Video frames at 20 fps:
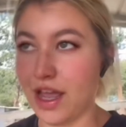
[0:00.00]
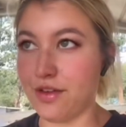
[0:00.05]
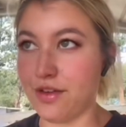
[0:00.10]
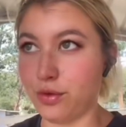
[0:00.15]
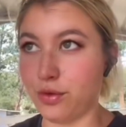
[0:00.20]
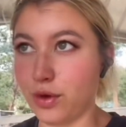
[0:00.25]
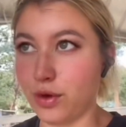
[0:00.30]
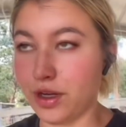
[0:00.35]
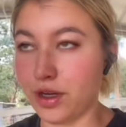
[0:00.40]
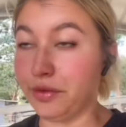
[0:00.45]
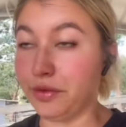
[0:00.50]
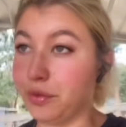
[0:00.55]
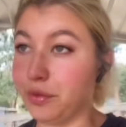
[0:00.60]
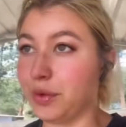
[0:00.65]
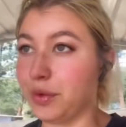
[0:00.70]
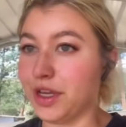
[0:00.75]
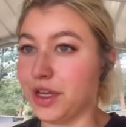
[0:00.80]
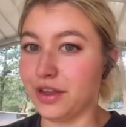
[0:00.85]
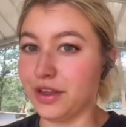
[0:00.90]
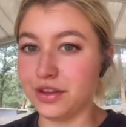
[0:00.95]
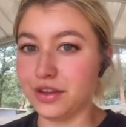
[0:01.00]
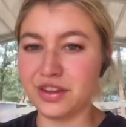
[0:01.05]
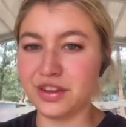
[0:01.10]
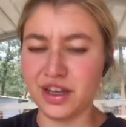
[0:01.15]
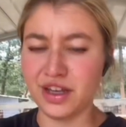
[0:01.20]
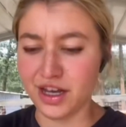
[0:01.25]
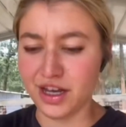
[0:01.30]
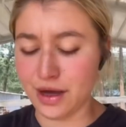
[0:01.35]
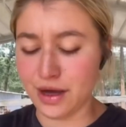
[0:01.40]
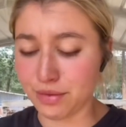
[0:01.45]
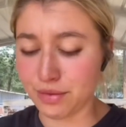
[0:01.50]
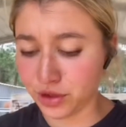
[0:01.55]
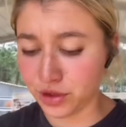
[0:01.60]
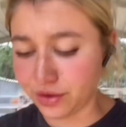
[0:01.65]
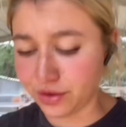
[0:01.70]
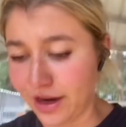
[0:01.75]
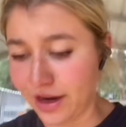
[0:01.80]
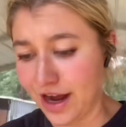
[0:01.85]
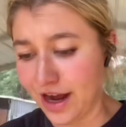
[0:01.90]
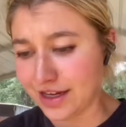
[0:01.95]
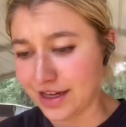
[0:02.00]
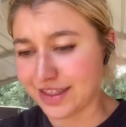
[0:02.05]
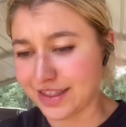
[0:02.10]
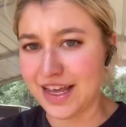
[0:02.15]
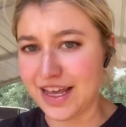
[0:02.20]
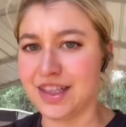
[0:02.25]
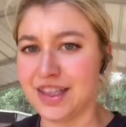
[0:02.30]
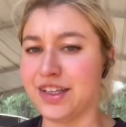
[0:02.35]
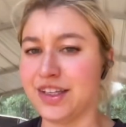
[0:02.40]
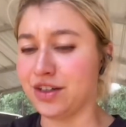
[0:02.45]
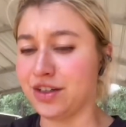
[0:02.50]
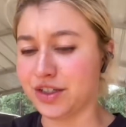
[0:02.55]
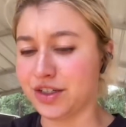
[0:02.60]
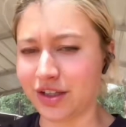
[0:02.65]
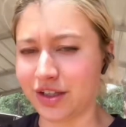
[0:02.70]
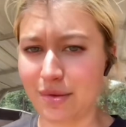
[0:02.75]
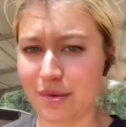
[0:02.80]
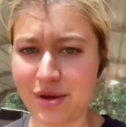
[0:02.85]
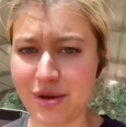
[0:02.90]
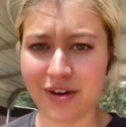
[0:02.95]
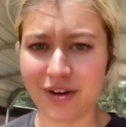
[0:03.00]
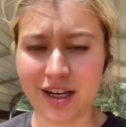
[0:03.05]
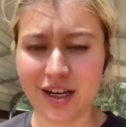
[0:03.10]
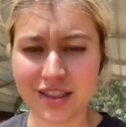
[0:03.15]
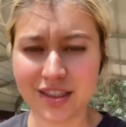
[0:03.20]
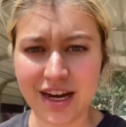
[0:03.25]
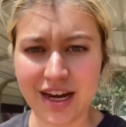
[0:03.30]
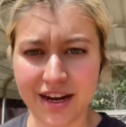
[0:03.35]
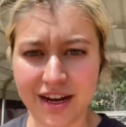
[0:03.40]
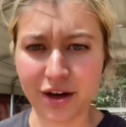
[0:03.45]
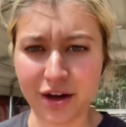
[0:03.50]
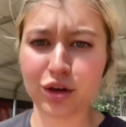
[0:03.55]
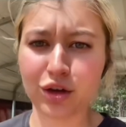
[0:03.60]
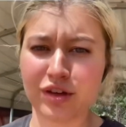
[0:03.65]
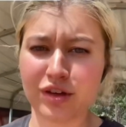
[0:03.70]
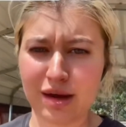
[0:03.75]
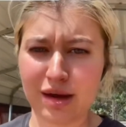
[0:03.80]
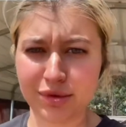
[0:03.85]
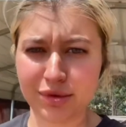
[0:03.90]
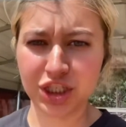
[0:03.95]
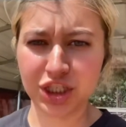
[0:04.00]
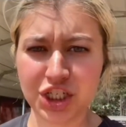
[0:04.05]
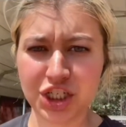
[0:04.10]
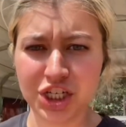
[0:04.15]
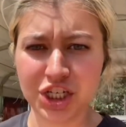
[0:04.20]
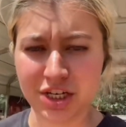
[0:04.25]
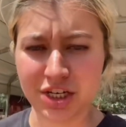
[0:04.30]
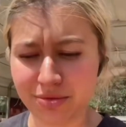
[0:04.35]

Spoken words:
one with blue-gray eyes in that litter, so let me run inside and go grab Gigi.